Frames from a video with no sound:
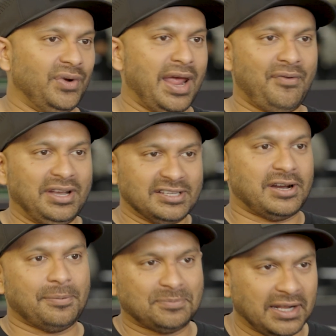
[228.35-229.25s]
we're
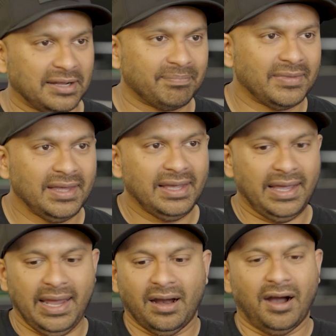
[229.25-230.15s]
disrupting
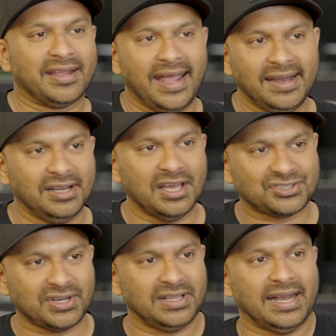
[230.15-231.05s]
an arcane
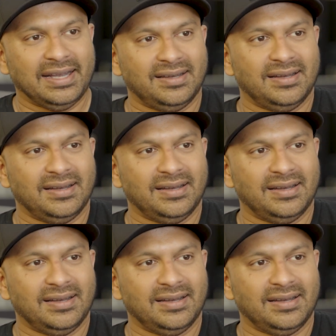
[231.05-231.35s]
industry that